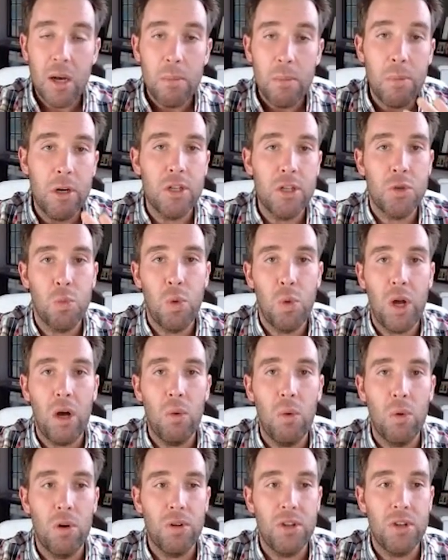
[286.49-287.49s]
but it's
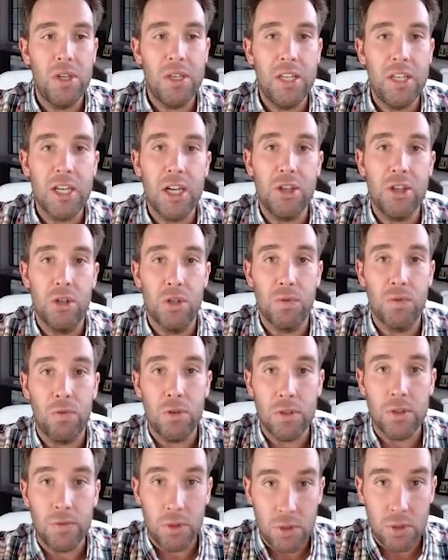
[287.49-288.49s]
well worth it to get those
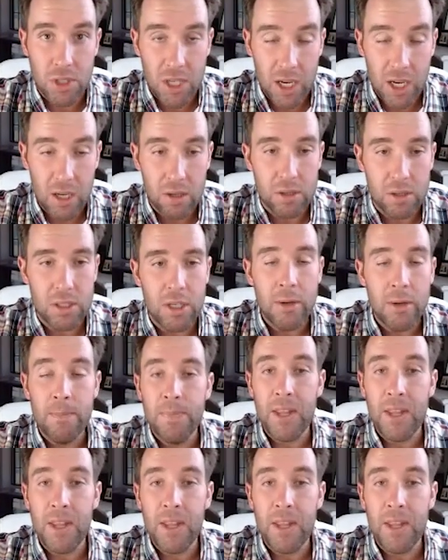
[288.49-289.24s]
first few sales